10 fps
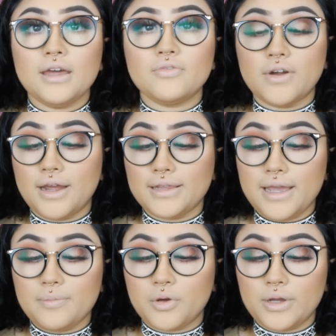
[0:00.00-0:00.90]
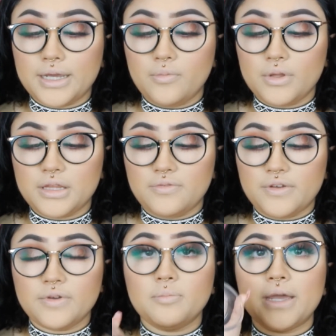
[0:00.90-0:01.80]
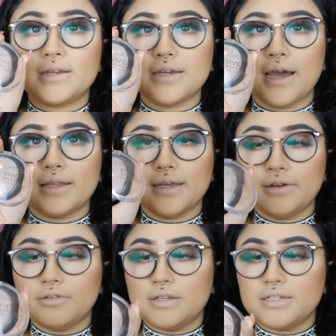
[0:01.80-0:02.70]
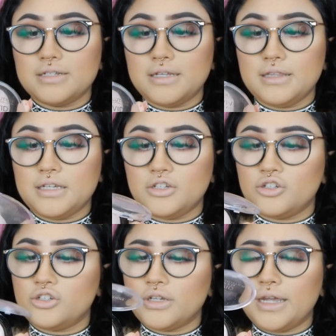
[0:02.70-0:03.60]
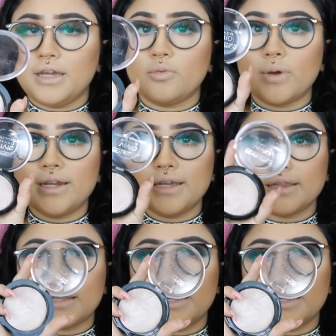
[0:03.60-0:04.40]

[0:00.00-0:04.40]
And for highlight, I'm going in with the Vivid Baked Highlighter. This is in the shade Radiant